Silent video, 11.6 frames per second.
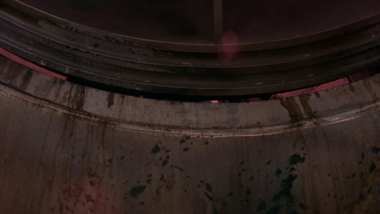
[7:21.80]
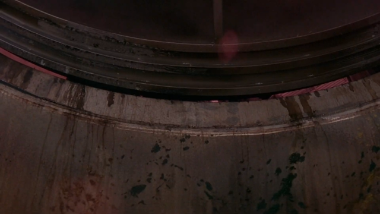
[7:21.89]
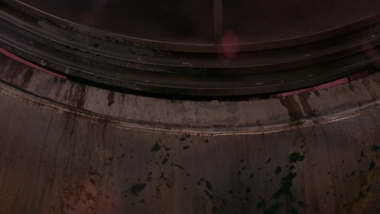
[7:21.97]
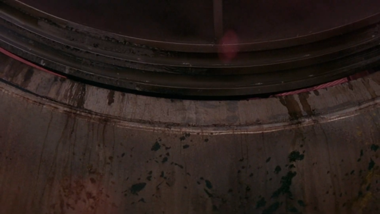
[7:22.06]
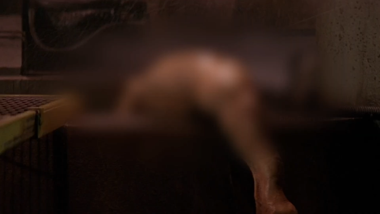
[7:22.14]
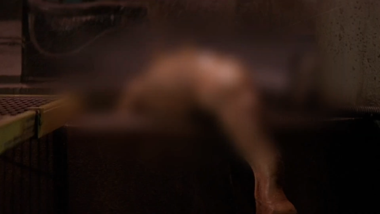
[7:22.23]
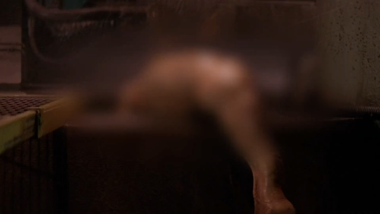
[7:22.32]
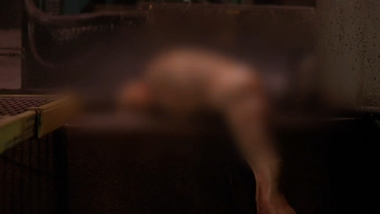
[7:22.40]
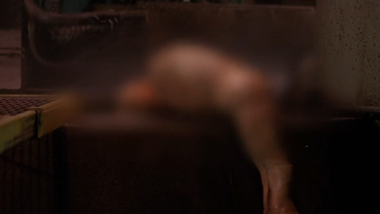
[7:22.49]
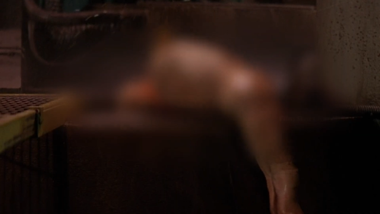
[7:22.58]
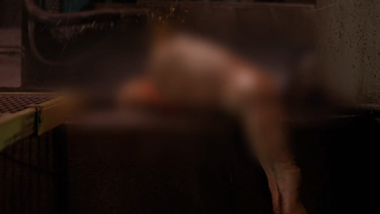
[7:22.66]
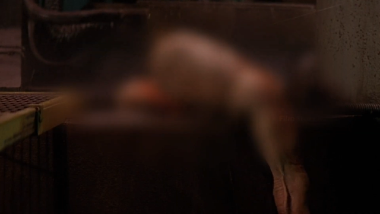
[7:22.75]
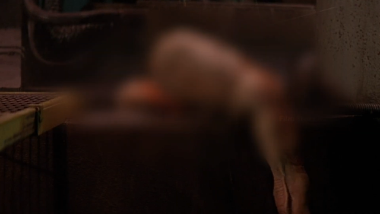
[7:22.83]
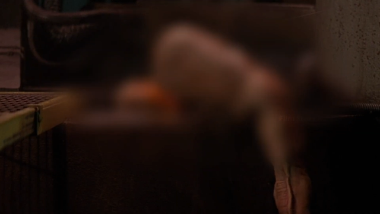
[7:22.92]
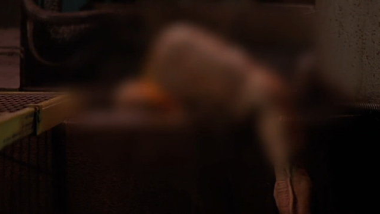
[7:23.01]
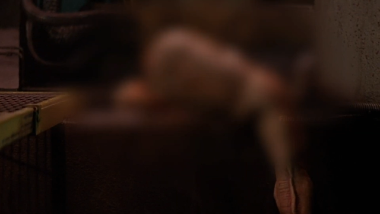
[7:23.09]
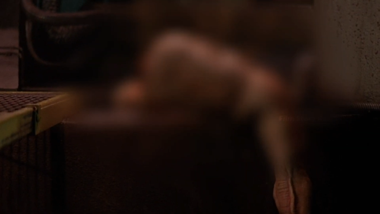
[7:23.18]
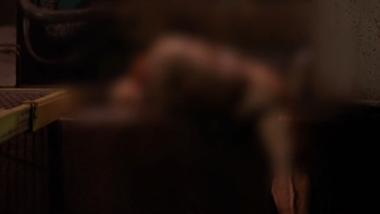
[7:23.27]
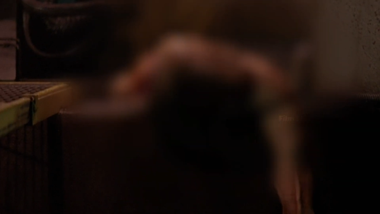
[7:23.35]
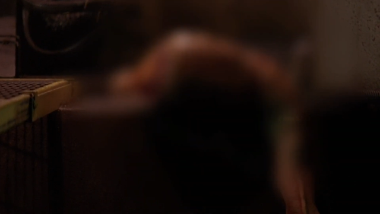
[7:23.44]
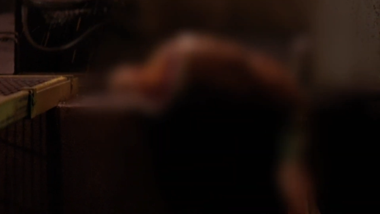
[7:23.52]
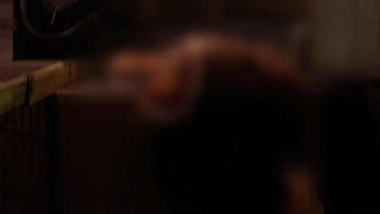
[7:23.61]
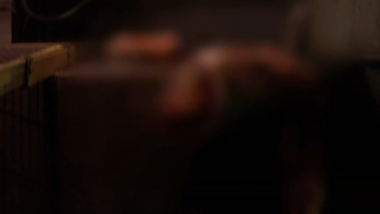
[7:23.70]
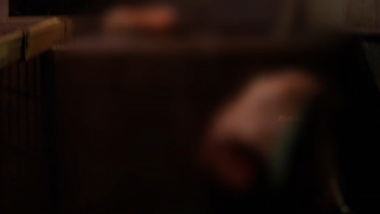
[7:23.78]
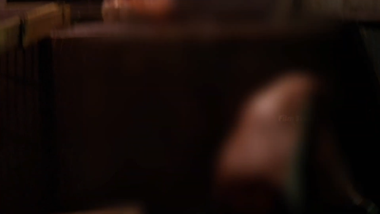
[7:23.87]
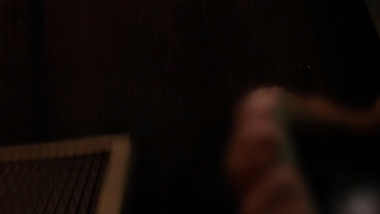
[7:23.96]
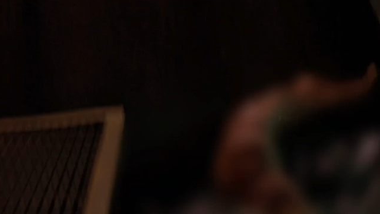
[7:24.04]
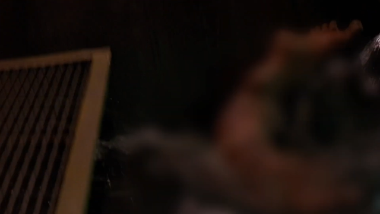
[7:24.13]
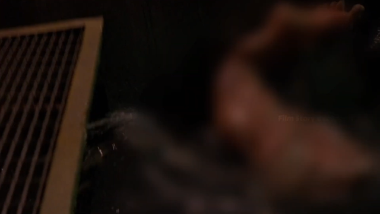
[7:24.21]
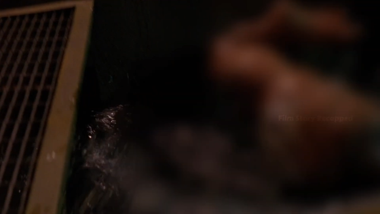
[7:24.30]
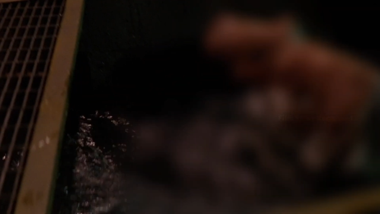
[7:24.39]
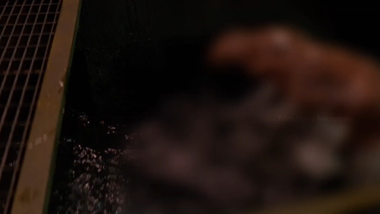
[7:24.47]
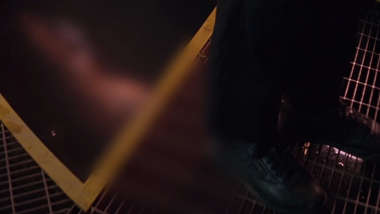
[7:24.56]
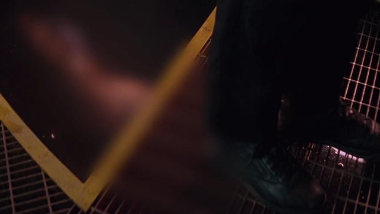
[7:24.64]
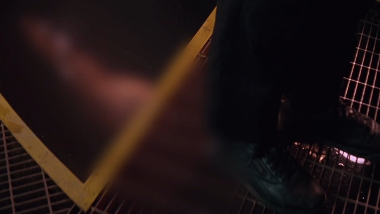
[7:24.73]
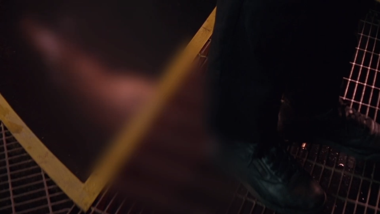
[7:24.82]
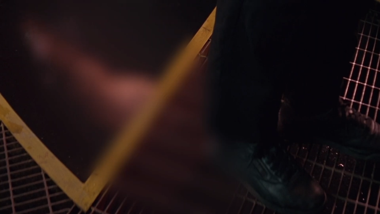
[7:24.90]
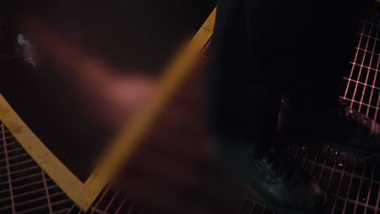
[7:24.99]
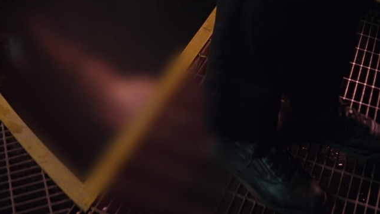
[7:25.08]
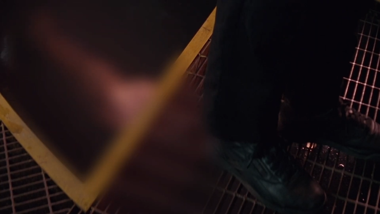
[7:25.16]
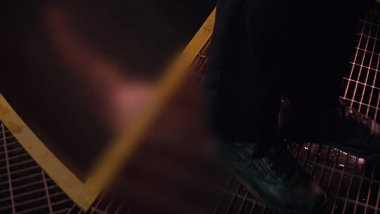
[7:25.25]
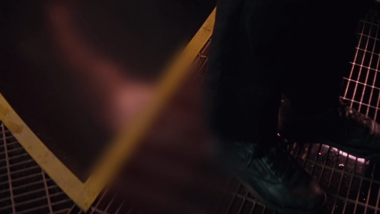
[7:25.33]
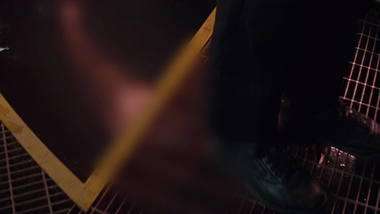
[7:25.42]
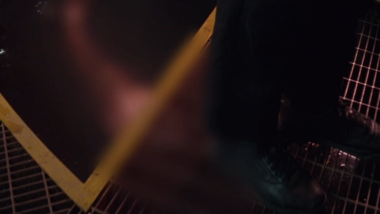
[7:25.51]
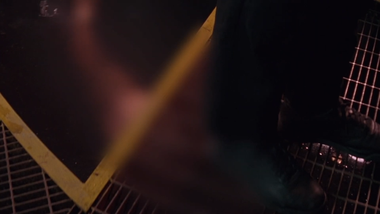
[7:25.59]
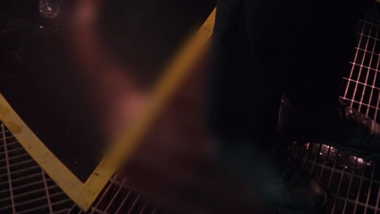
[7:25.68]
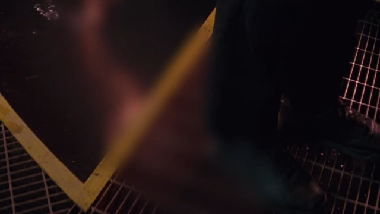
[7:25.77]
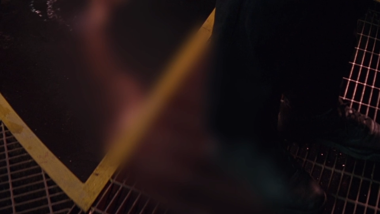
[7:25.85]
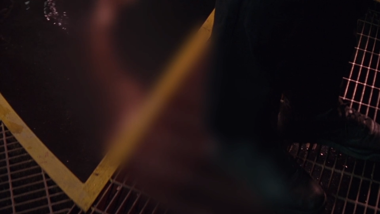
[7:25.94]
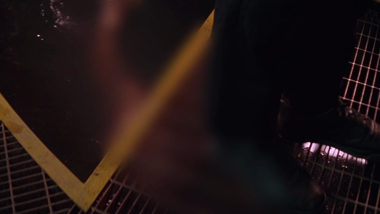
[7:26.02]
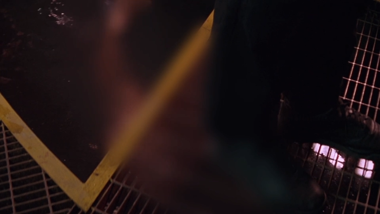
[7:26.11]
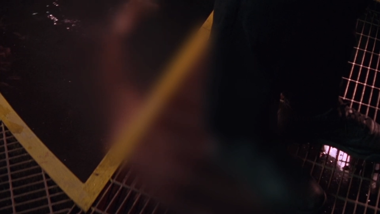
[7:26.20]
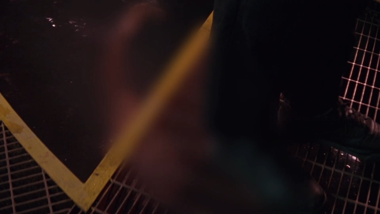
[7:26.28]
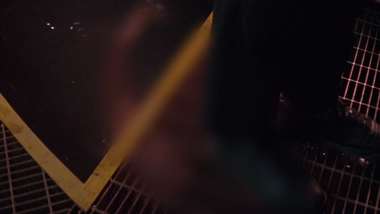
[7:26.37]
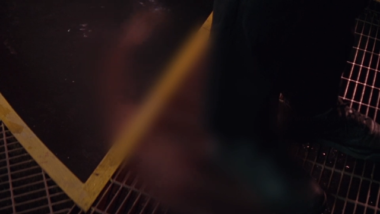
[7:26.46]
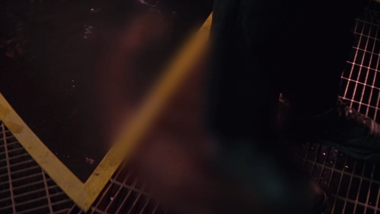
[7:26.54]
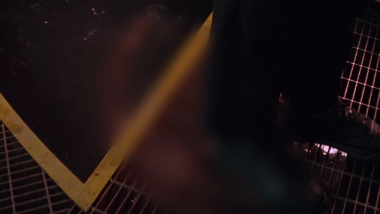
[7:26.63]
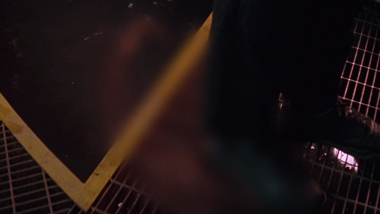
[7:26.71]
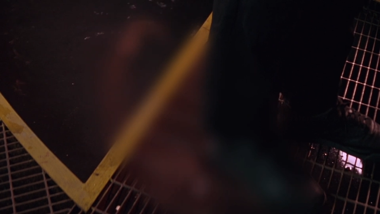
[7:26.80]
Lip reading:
(no speaker visible)